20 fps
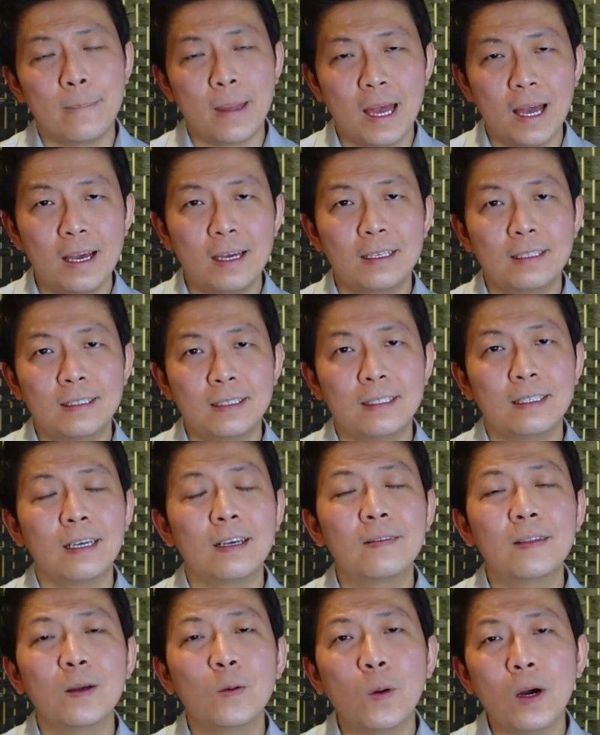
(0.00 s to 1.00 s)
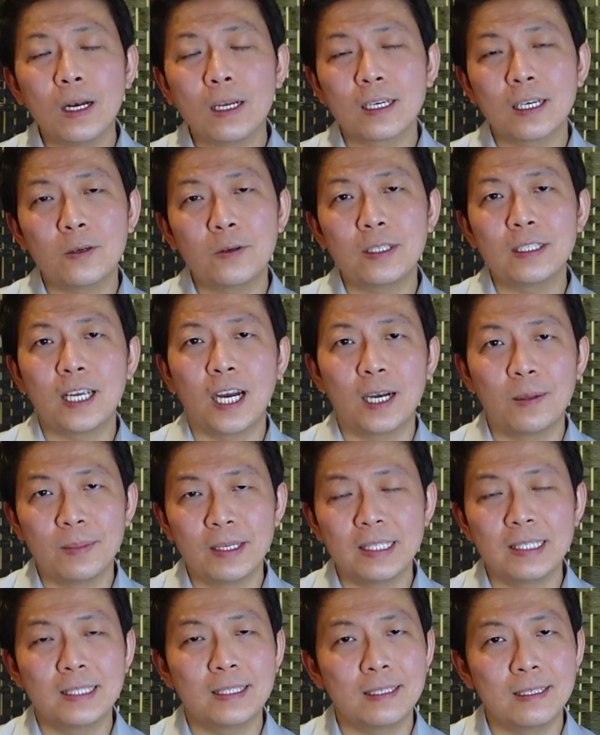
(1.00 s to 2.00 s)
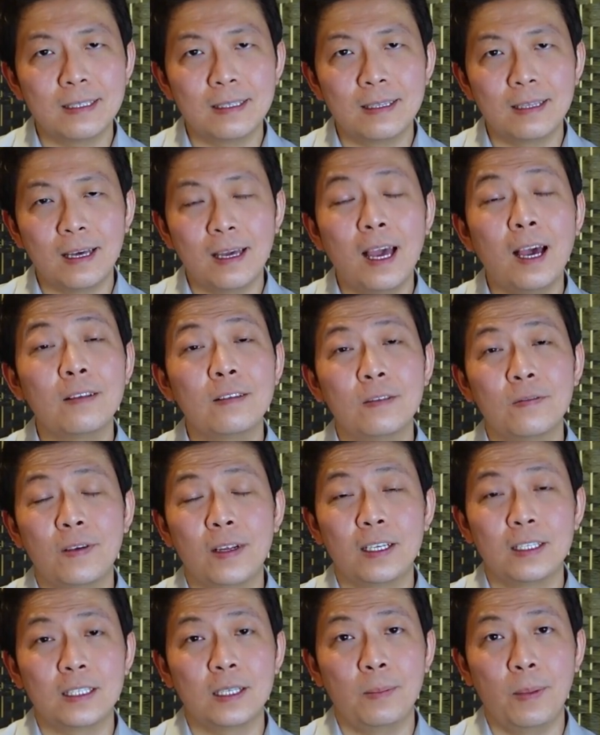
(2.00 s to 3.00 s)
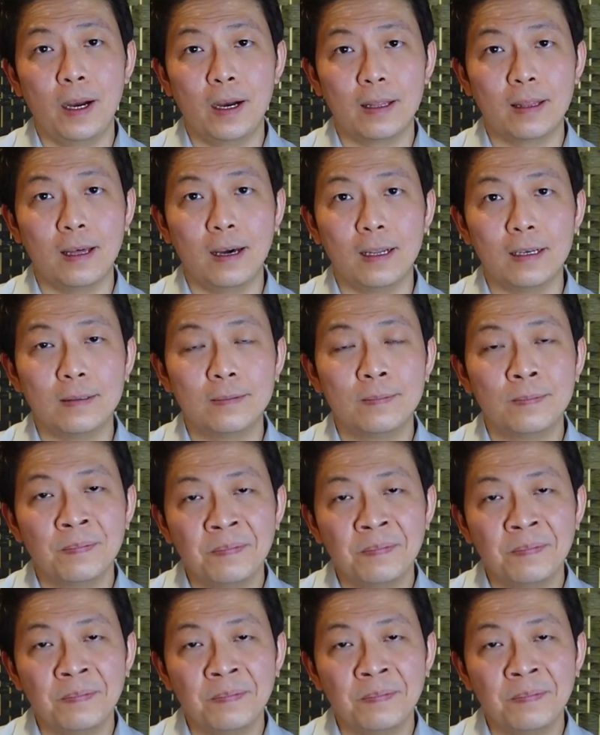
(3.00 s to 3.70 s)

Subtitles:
and if they want a good retirement, they have to finish the marathon,